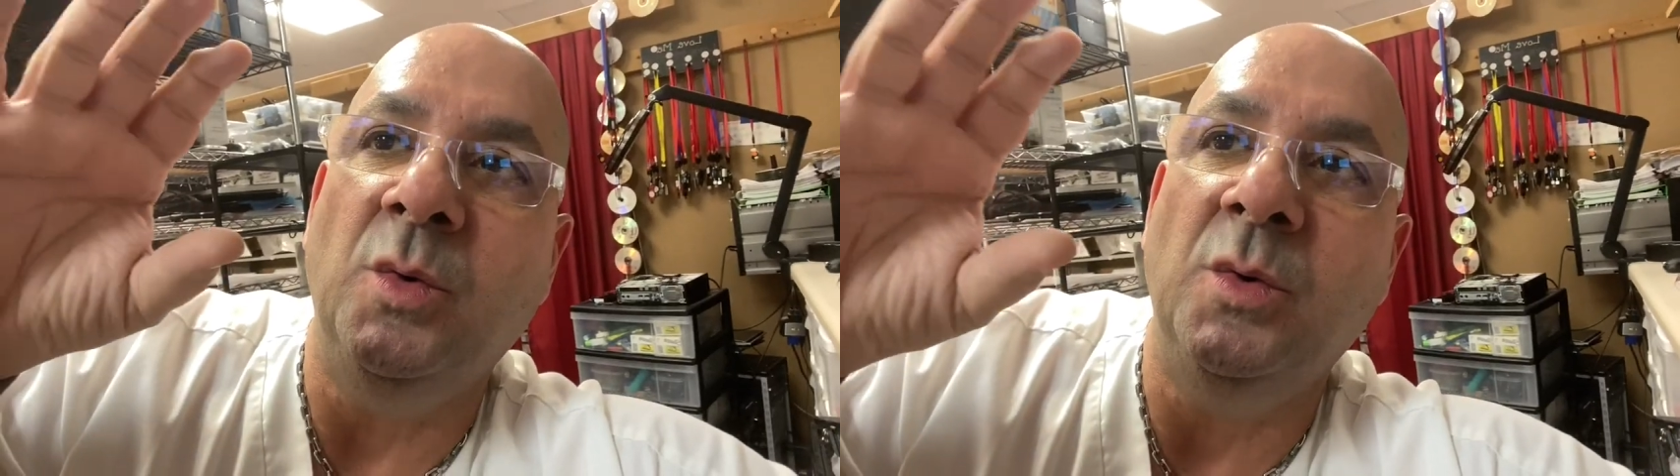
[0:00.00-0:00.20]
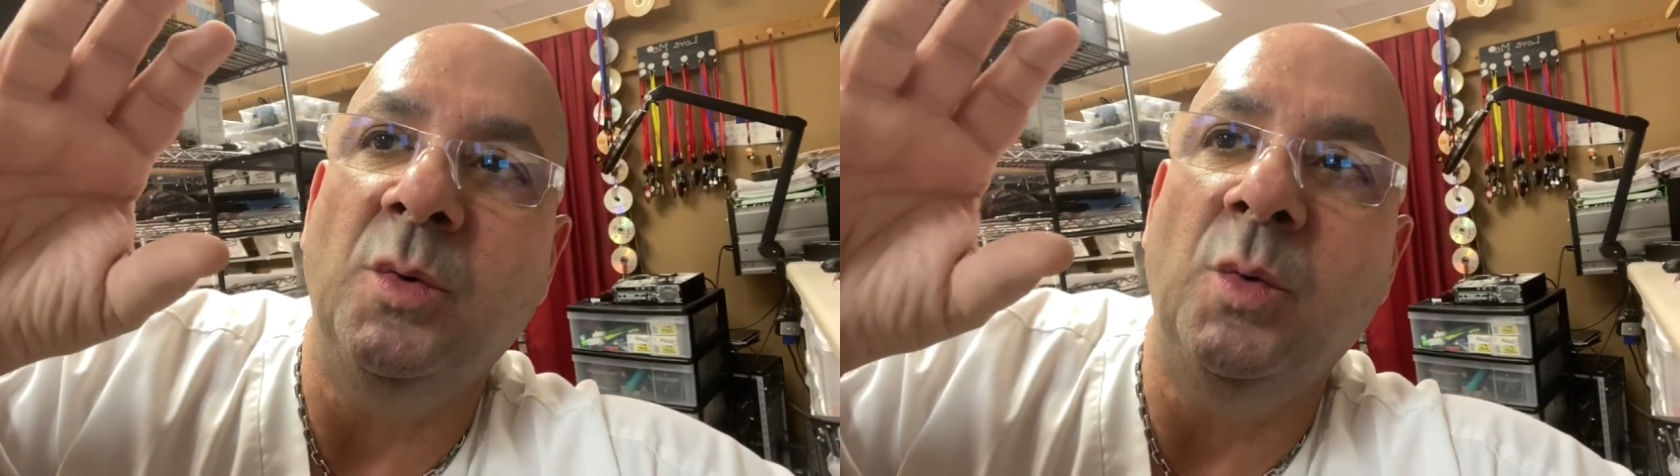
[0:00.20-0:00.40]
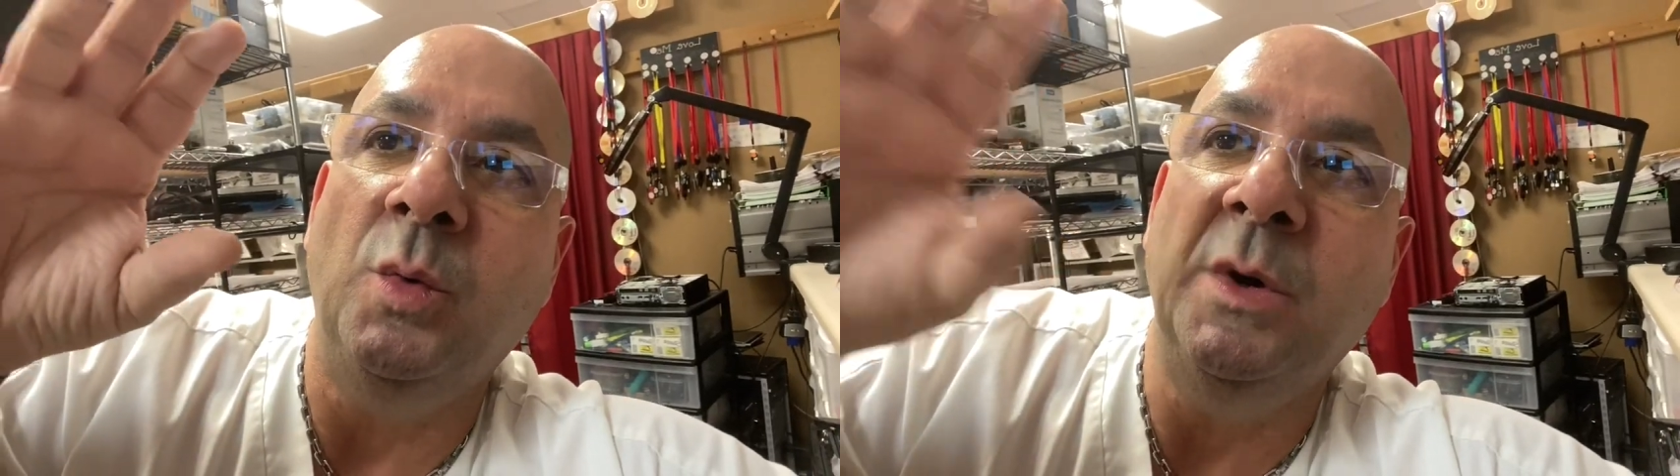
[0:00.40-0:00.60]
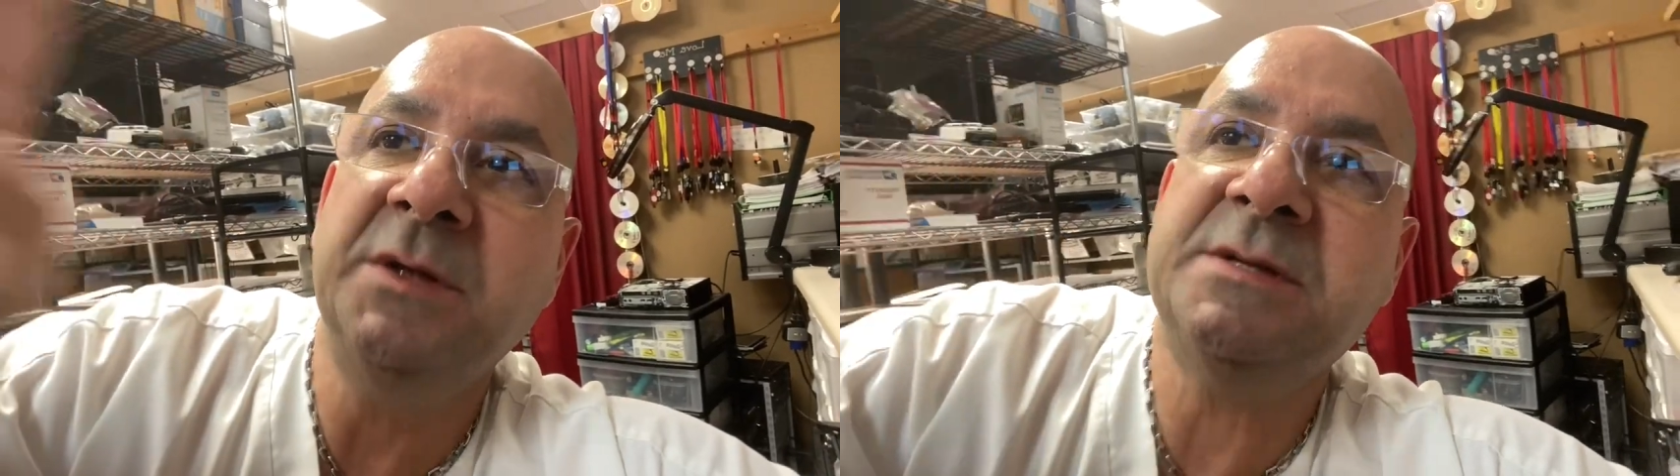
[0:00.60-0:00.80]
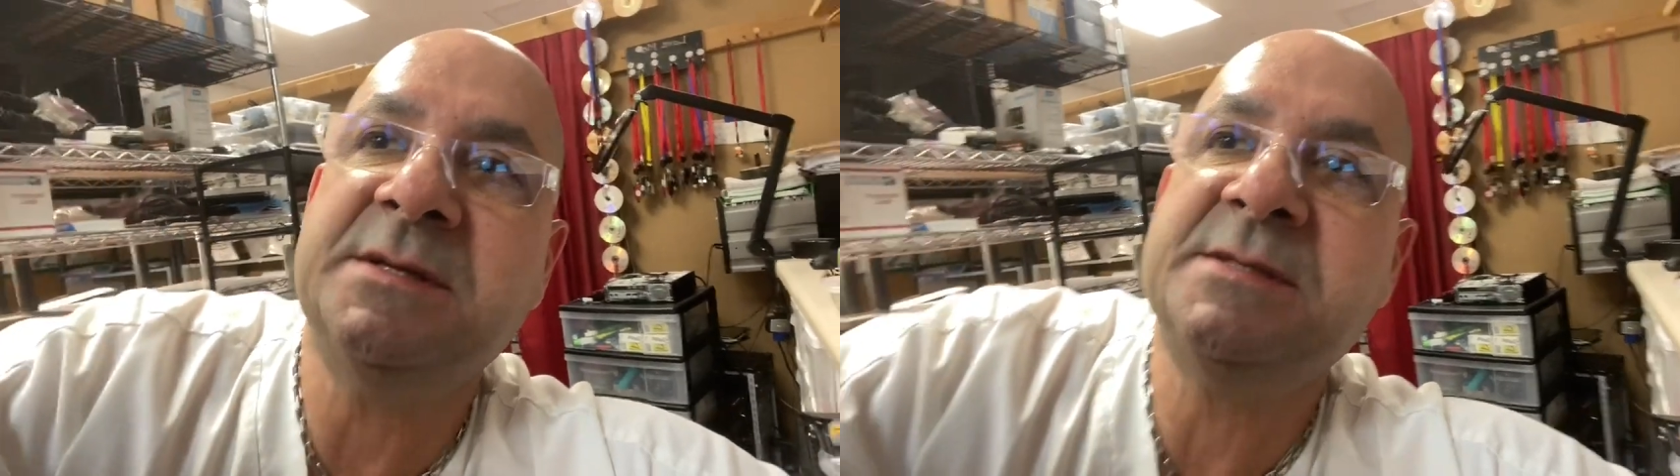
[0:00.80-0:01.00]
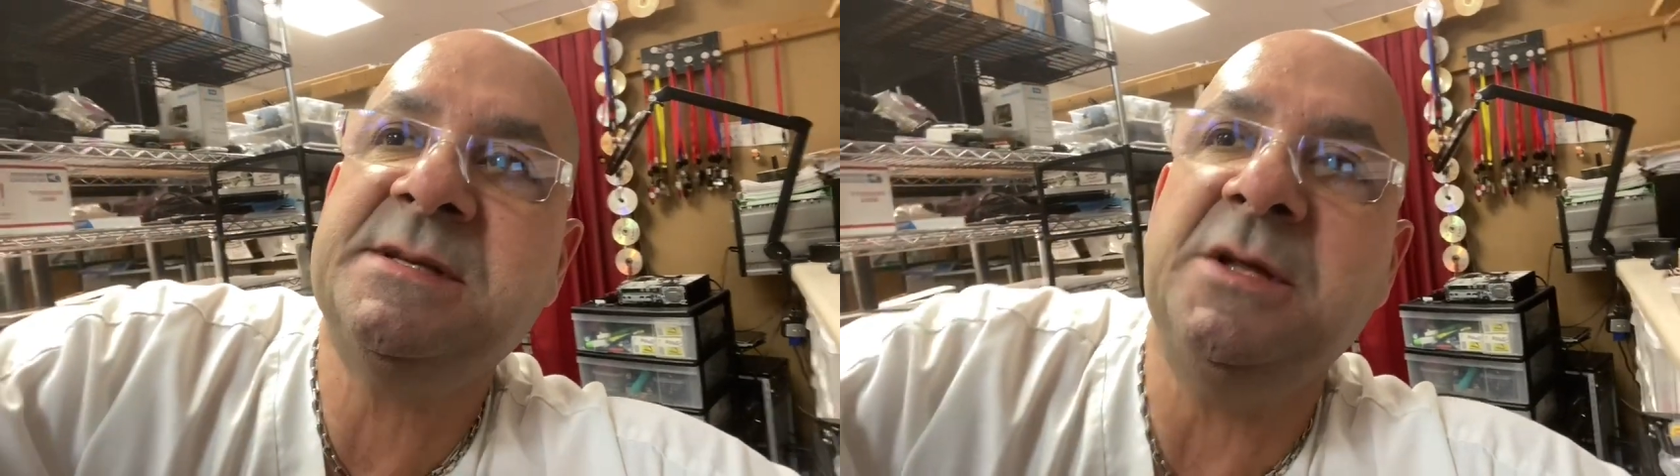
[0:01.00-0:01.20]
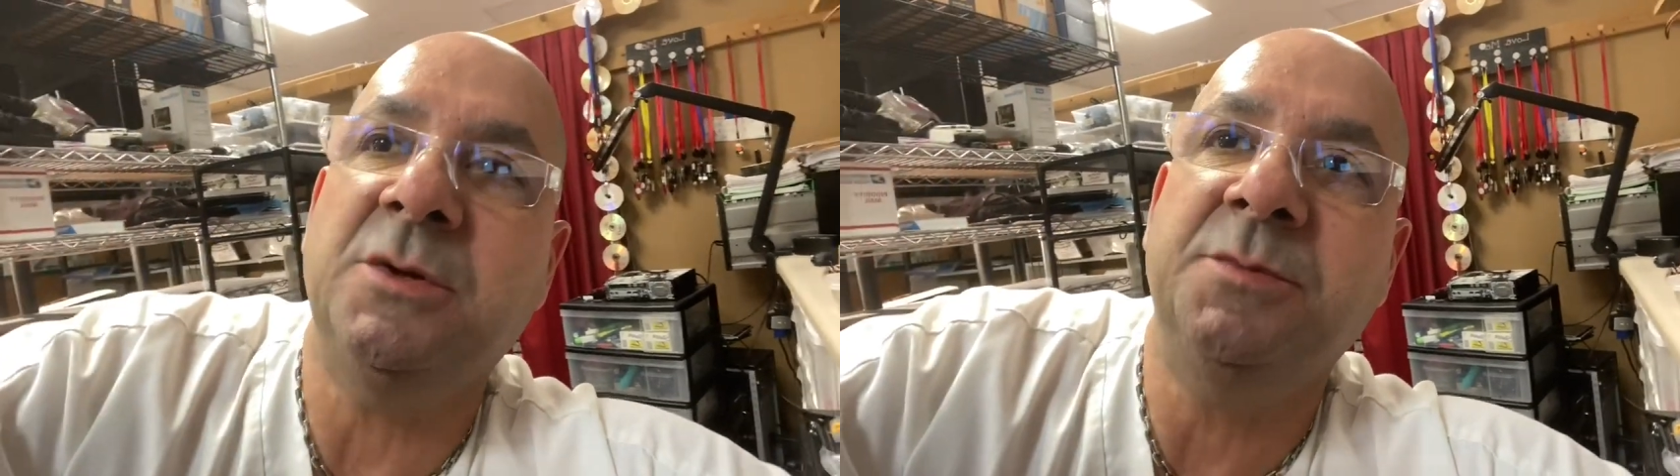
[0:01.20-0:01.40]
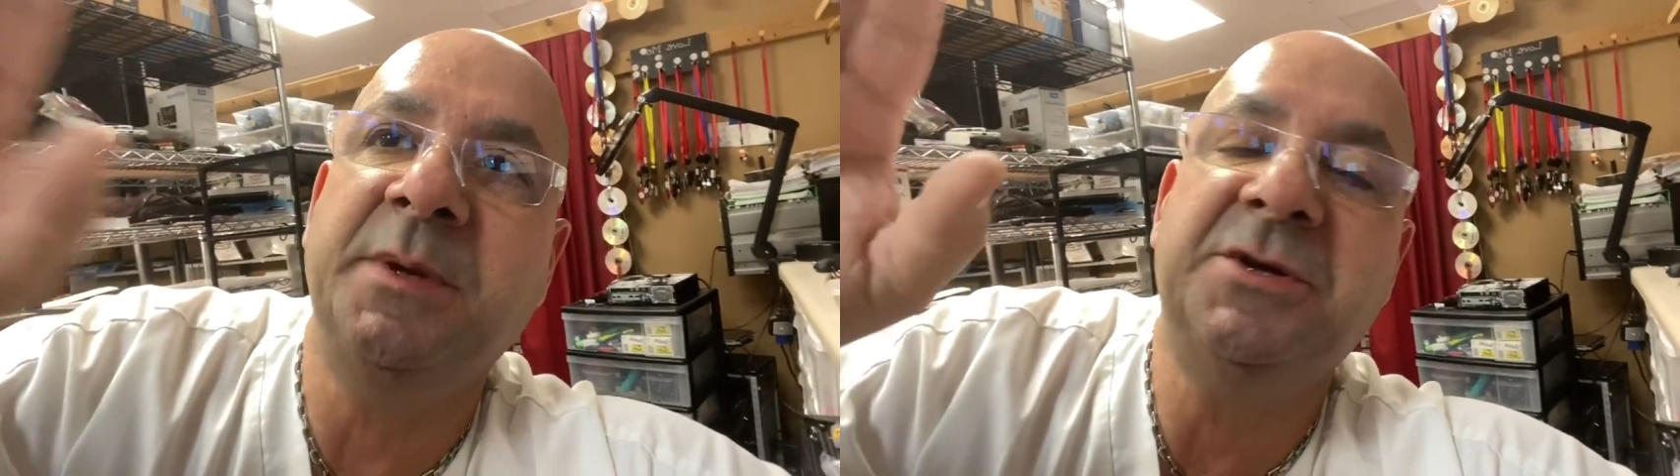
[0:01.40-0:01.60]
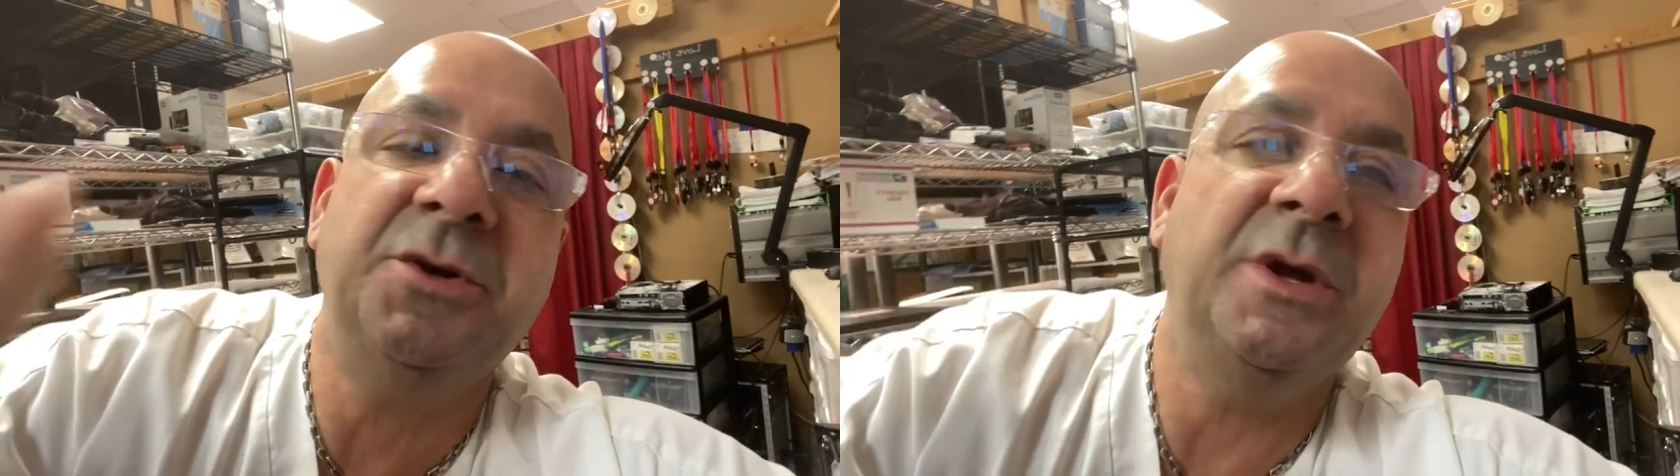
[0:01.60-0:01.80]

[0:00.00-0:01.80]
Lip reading: once it's sealed, make sure you